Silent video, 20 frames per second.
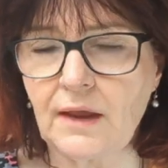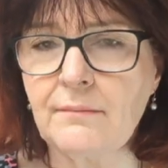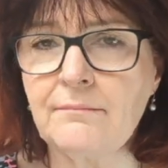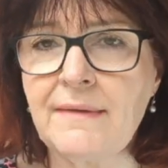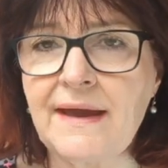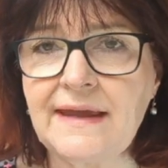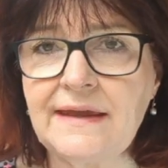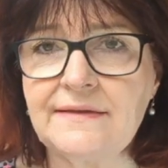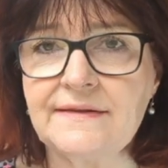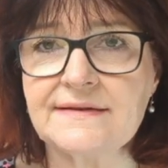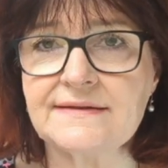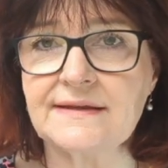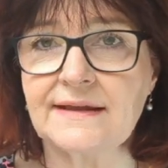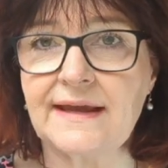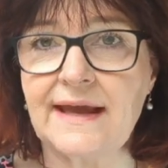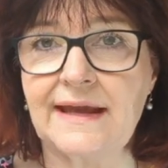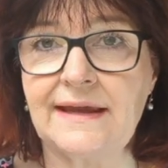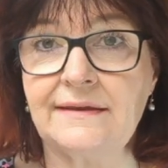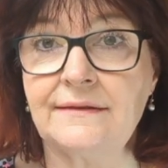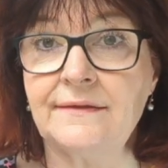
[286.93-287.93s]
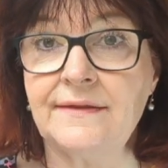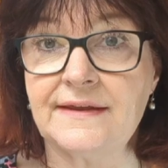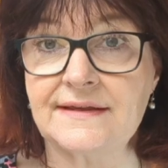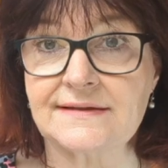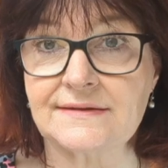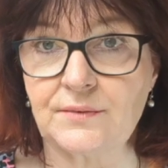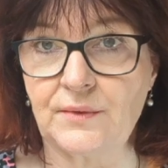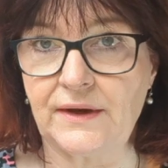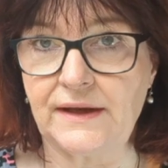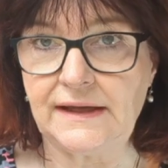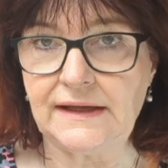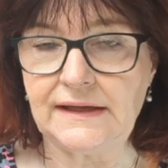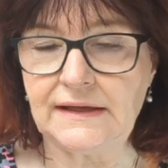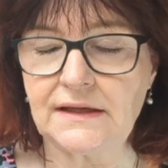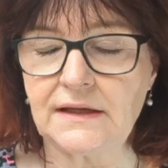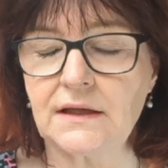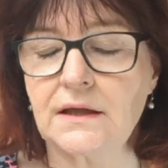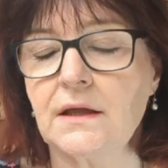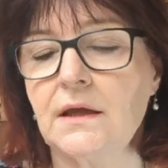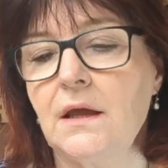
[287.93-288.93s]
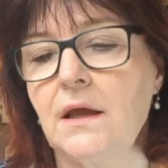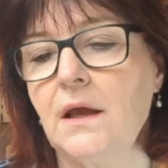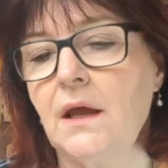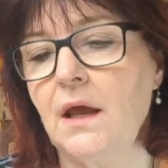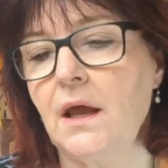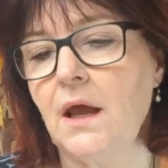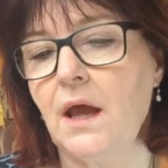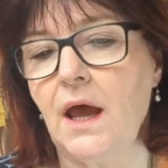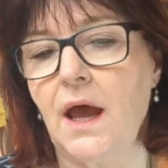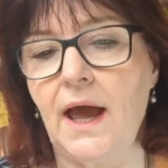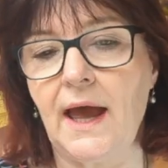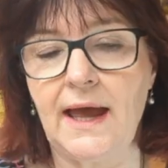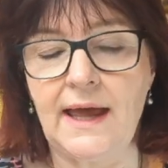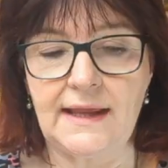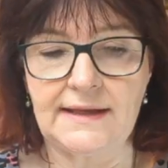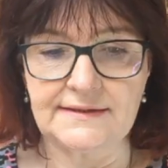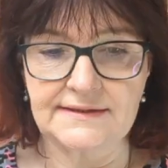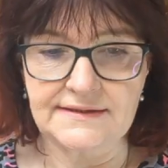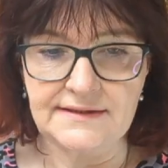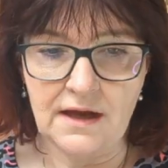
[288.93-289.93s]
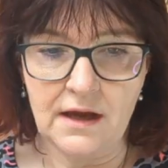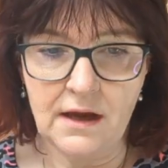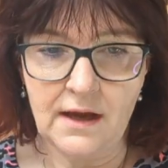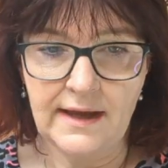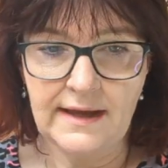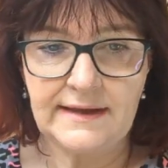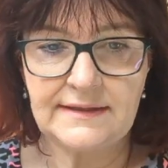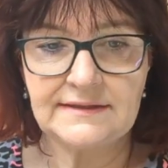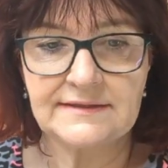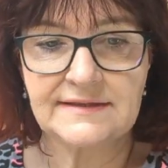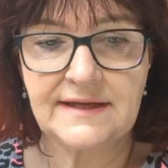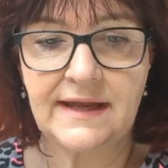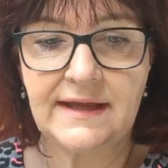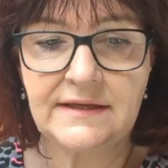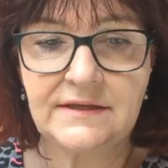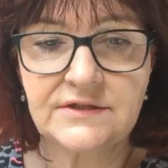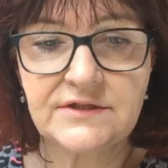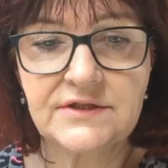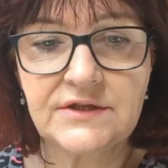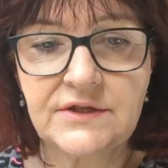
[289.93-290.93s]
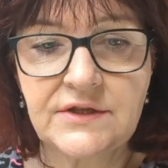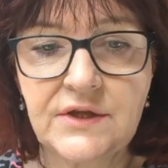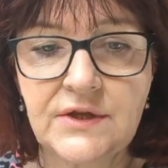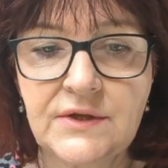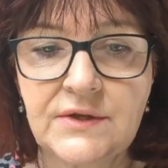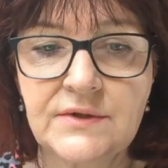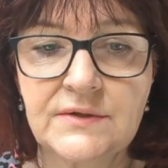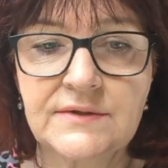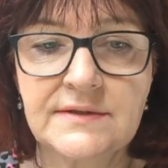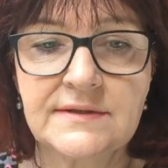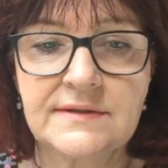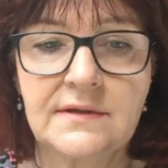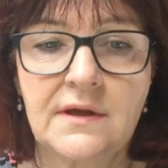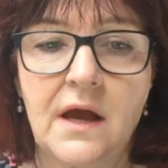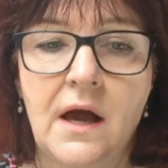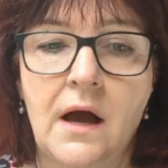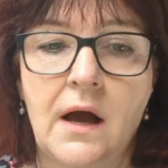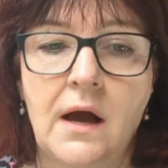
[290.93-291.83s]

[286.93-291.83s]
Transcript: make this again this week, and I intend to use